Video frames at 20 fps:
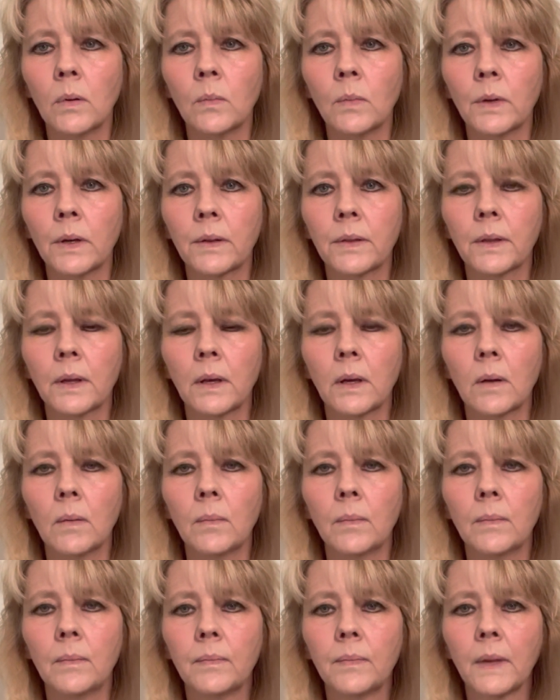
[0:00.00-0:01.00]
with,
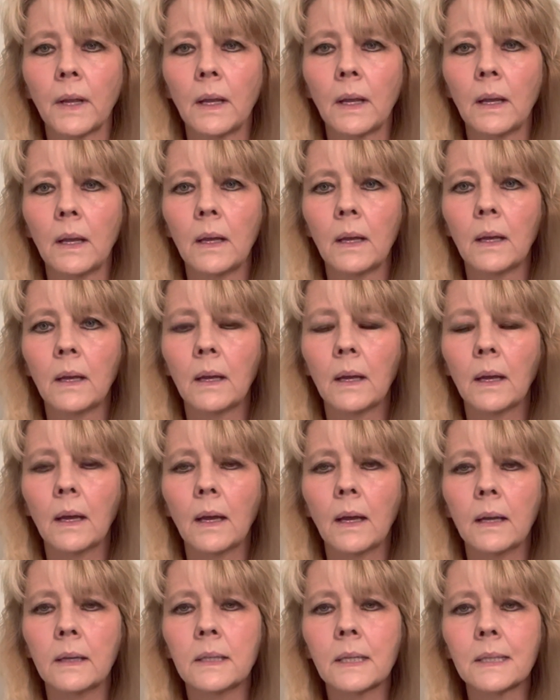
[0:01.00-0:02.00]

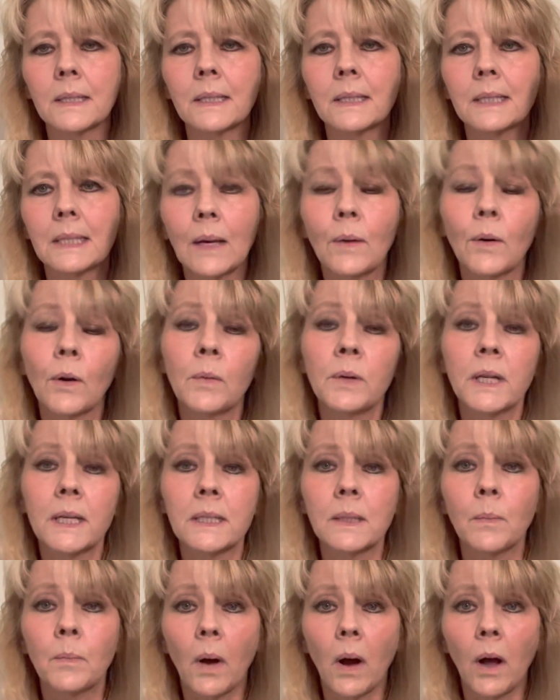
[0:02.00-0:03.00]
it
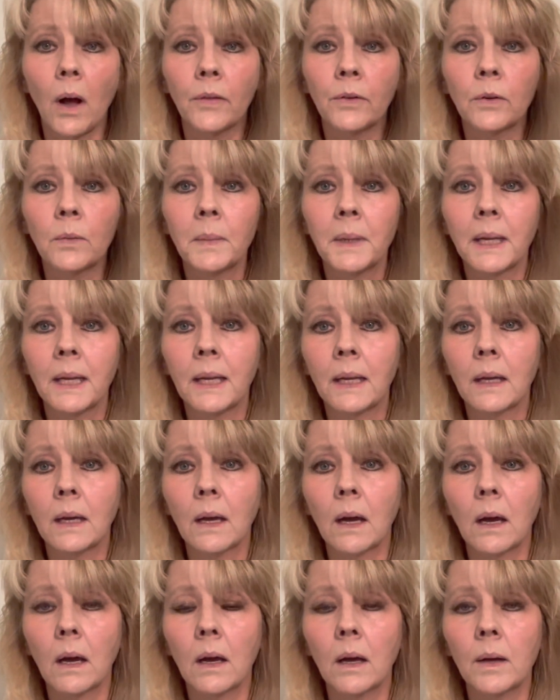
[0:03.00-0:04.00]
doesn't bother me
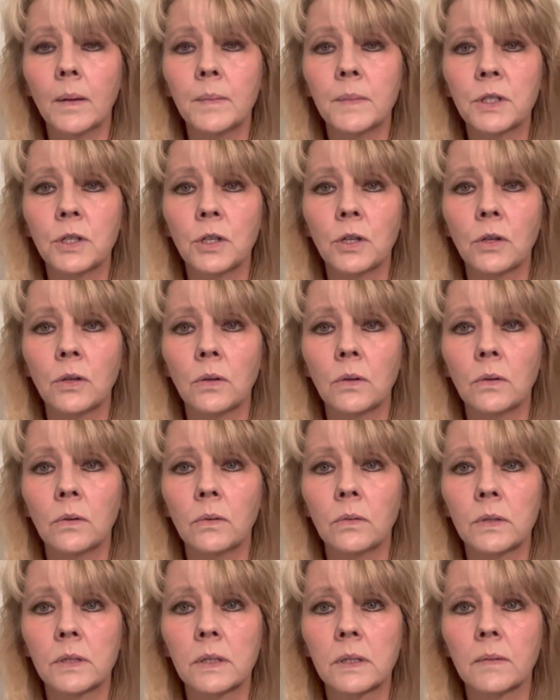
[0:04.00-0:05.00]

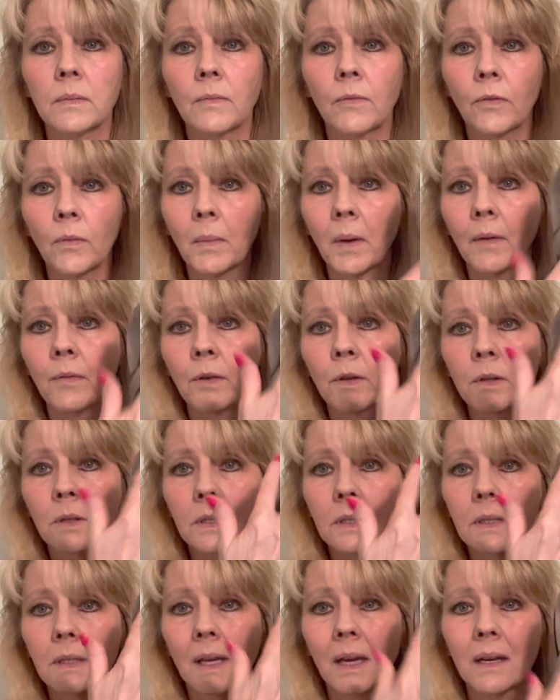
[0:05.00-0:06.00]
for my
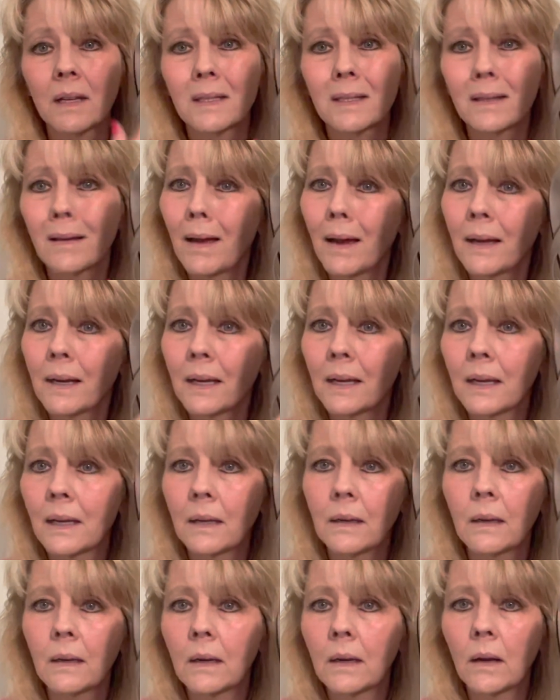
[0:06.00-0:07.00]
foot's kind of
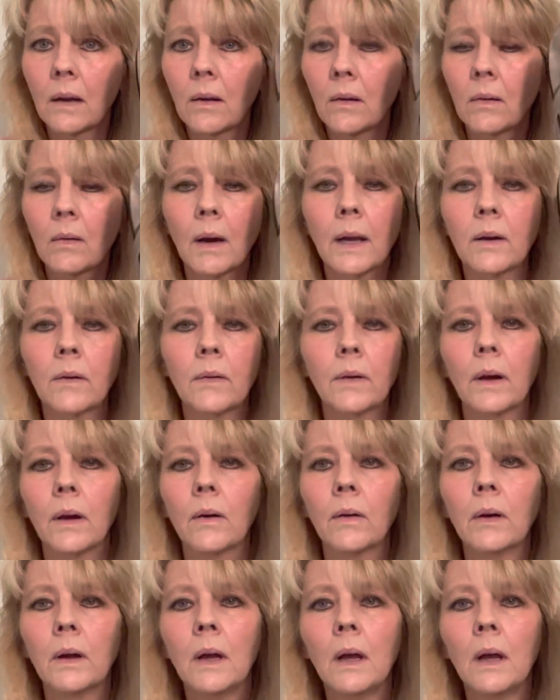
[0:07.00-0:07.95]
sliding, I don't know.